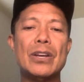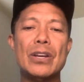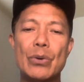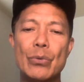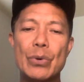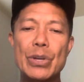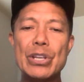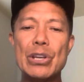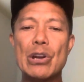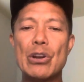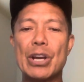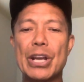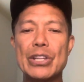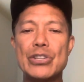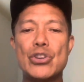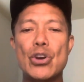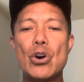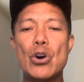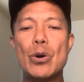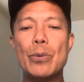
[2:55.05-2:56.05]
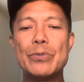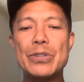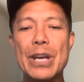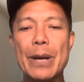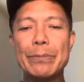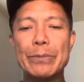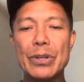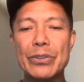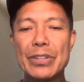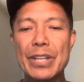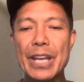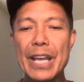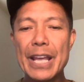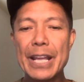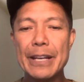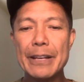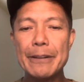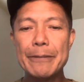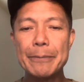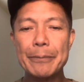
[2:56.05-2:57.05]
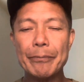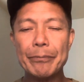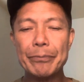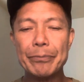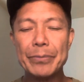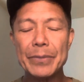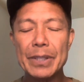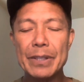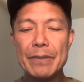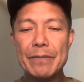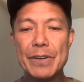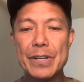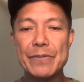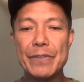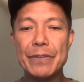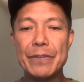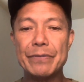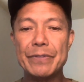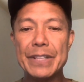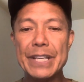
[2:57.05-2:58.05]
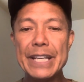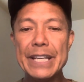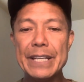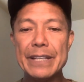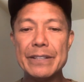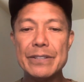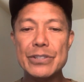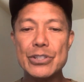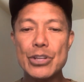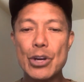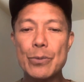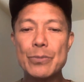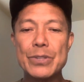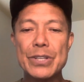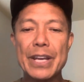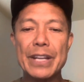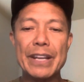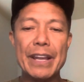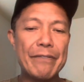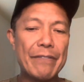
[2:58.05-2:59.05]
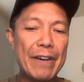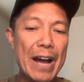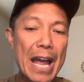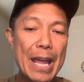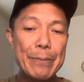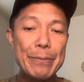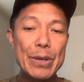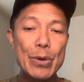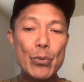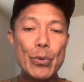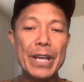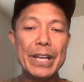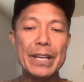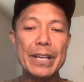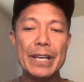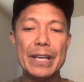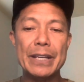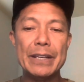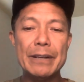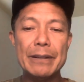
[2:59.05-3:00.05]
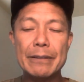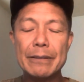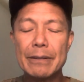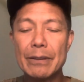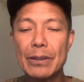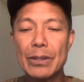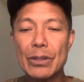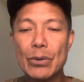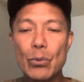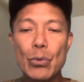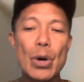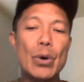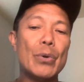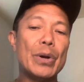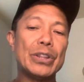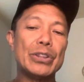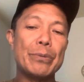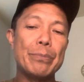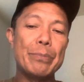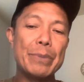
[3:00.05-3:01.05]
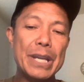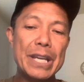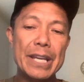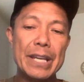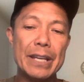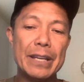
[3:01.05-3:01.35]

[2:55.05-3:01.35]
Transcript: When you look at Job chapter 10, verse 15, Job said, if I be wicked, woe unto me.